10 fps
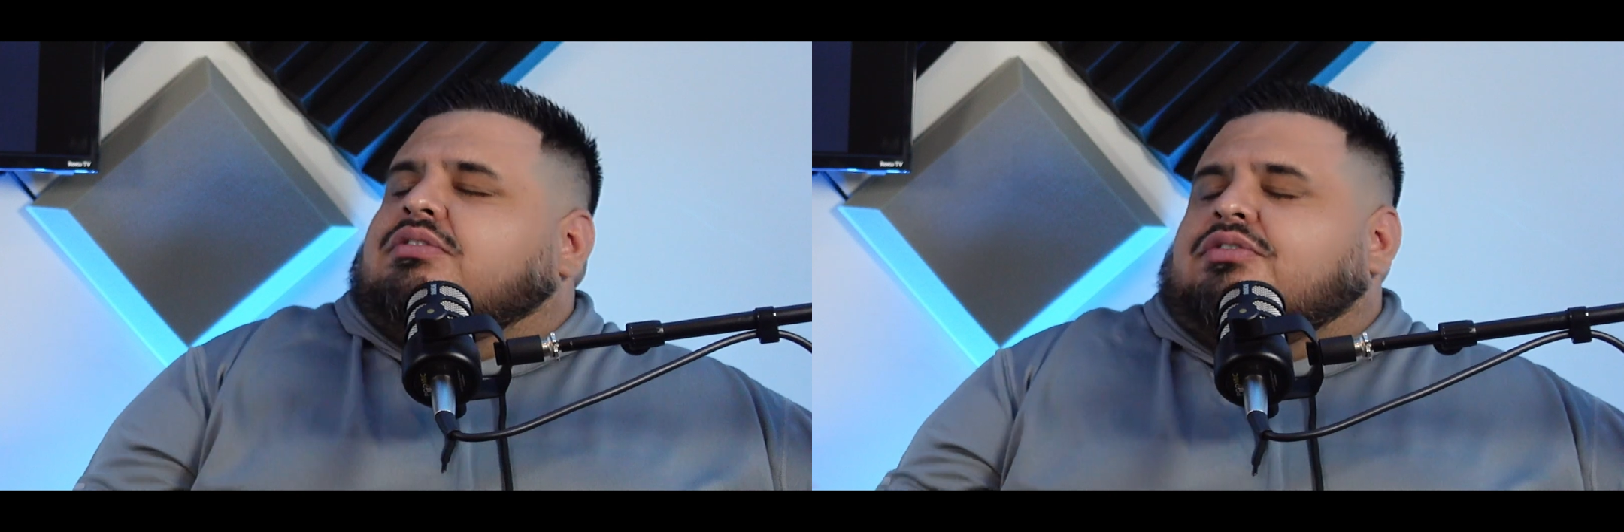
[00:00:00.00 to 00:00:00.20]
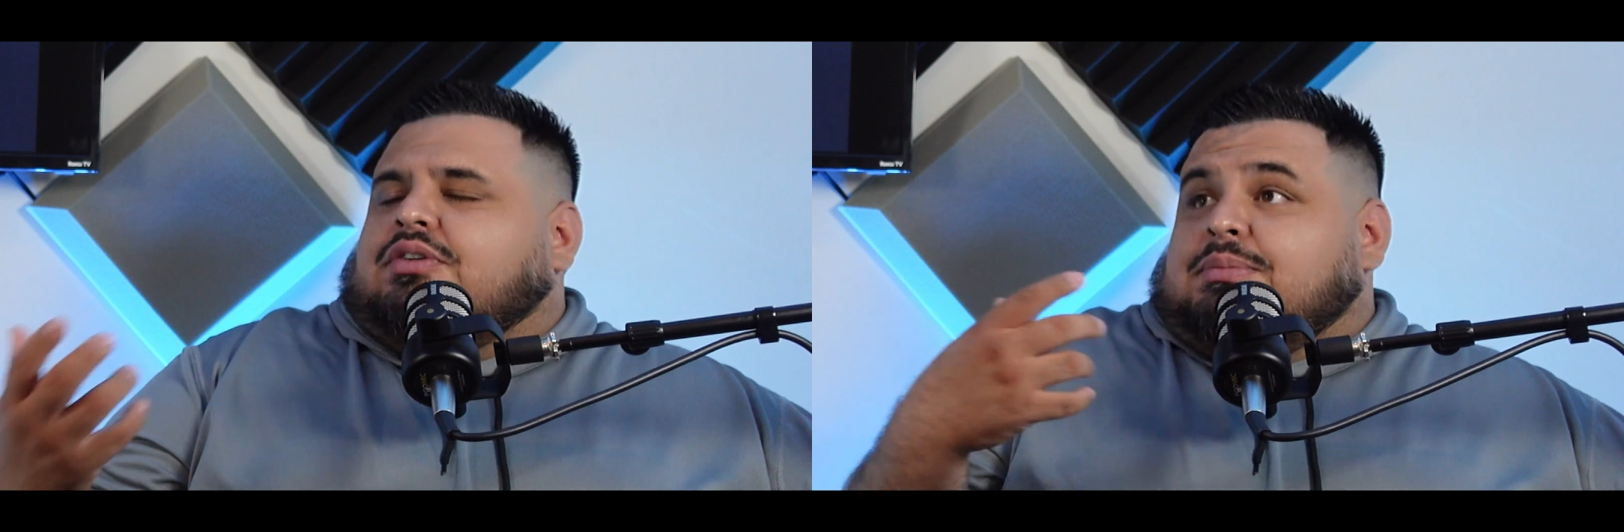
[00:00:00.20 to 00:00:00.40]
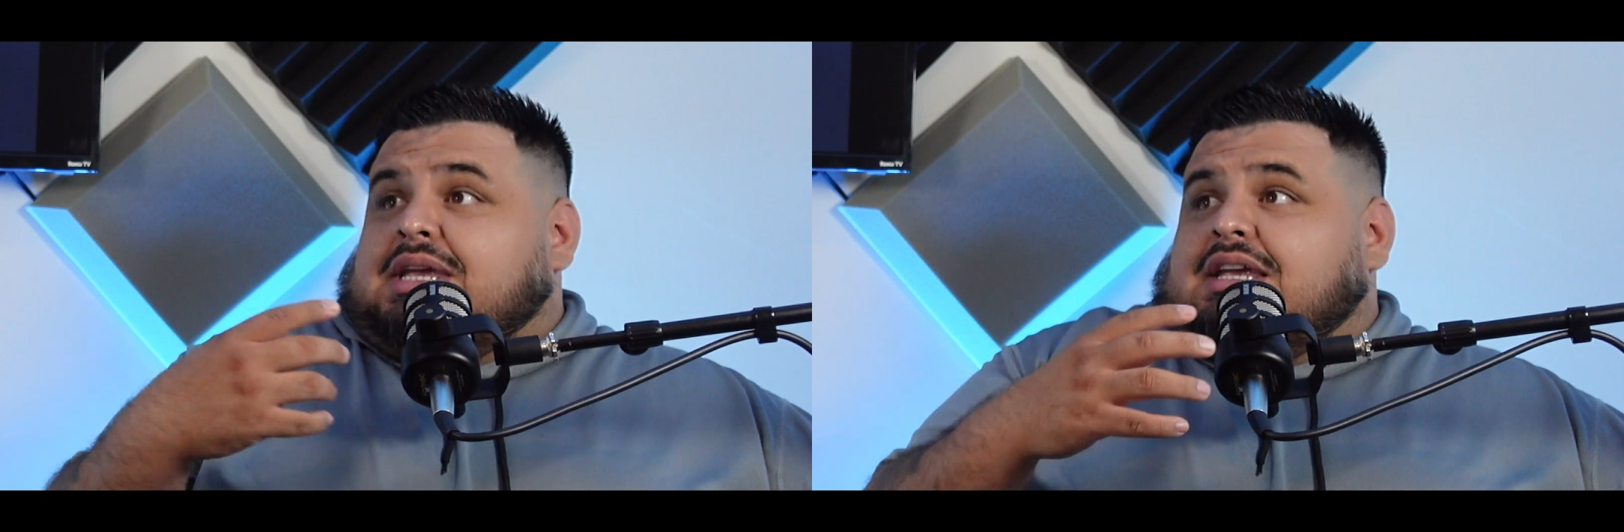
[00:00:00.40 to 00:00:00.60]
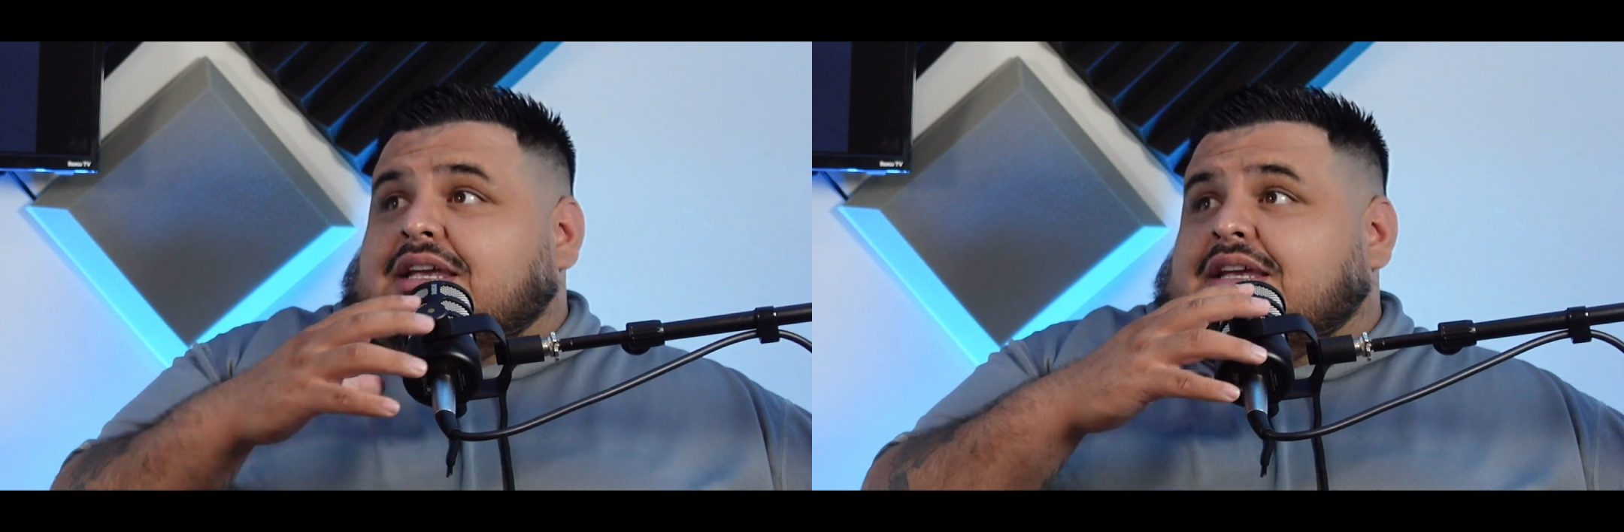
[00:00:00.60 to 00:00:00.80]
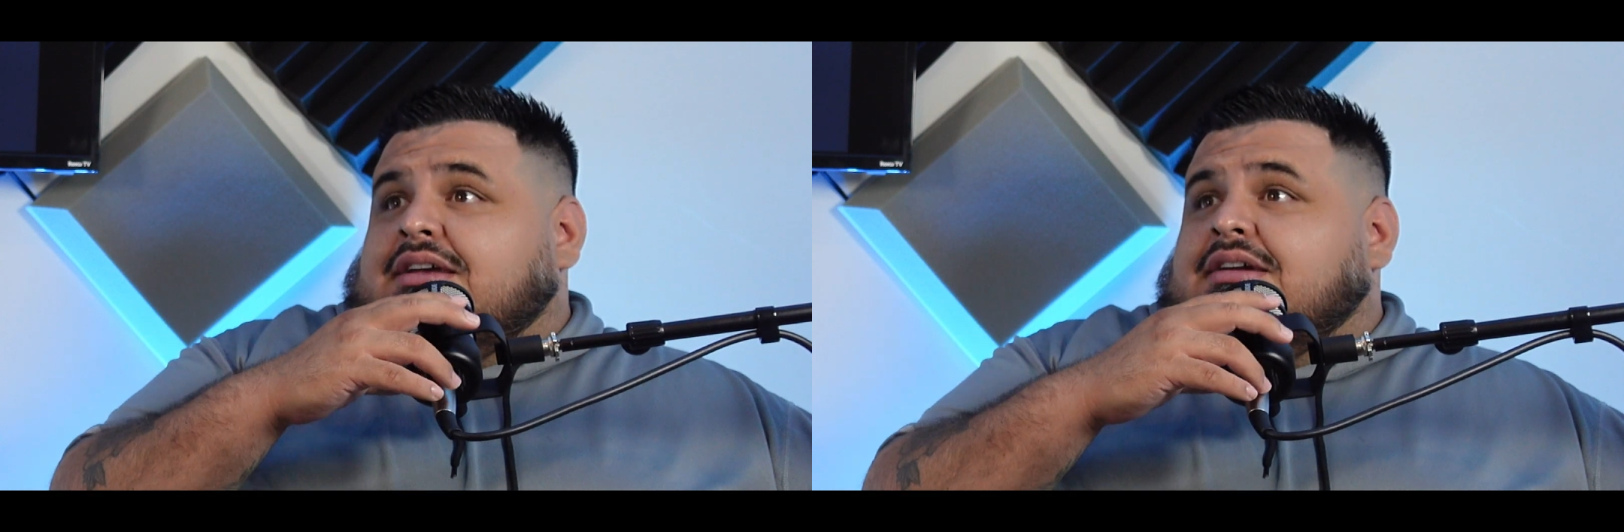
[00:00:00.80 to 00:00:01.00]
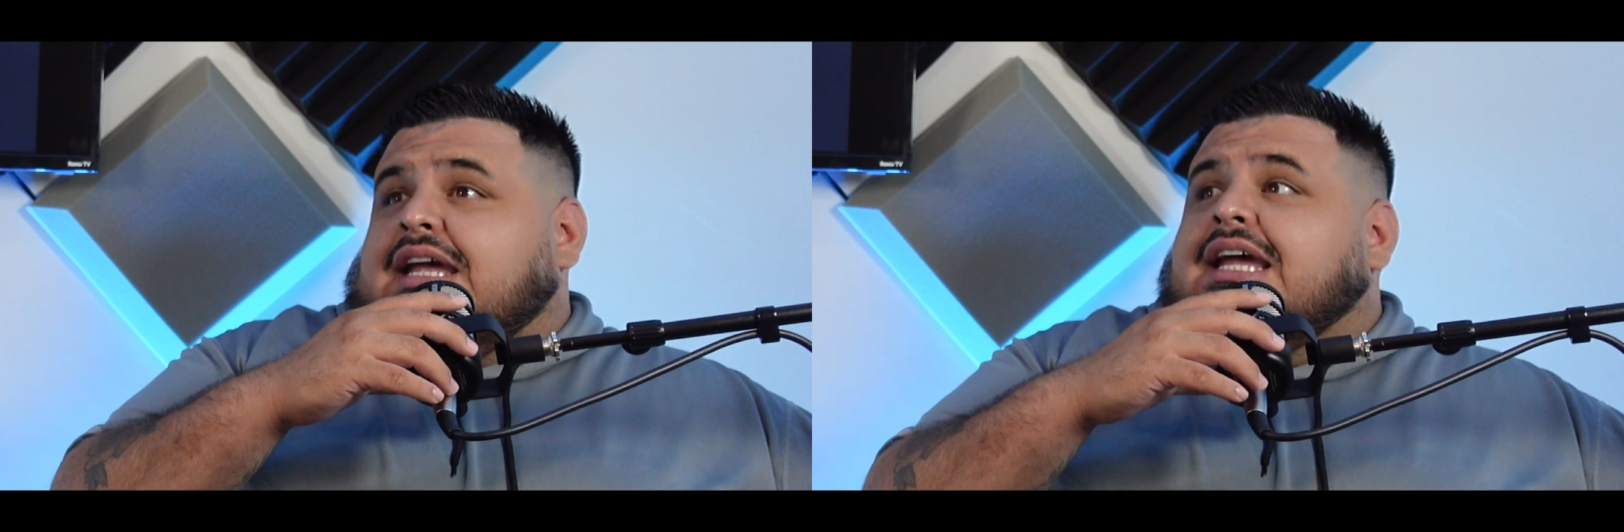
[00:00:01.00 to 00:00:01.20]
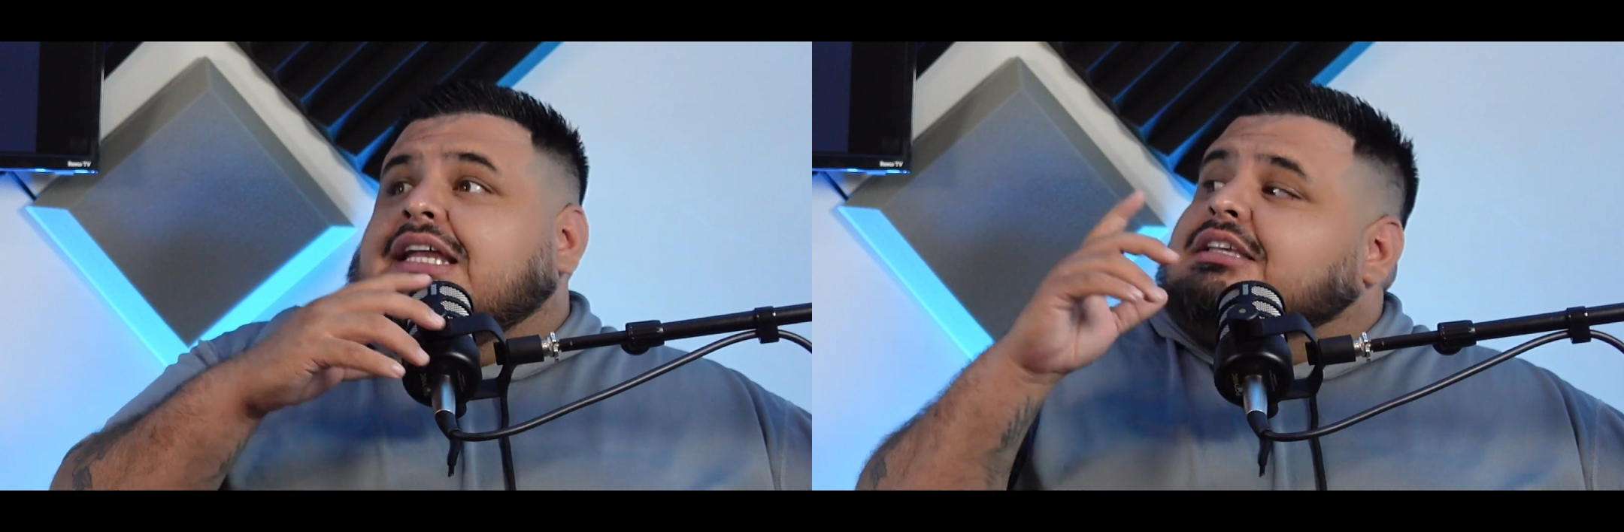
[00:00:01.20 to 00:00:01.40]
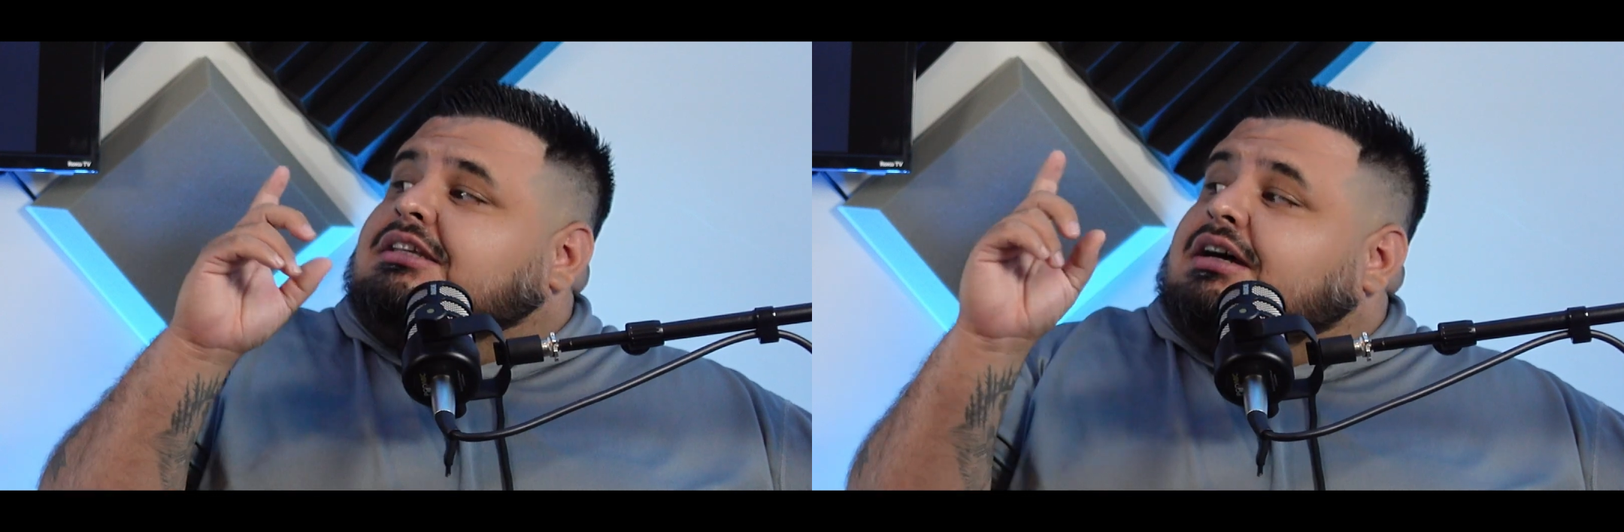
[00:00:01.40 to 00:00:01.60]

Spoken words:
For me, it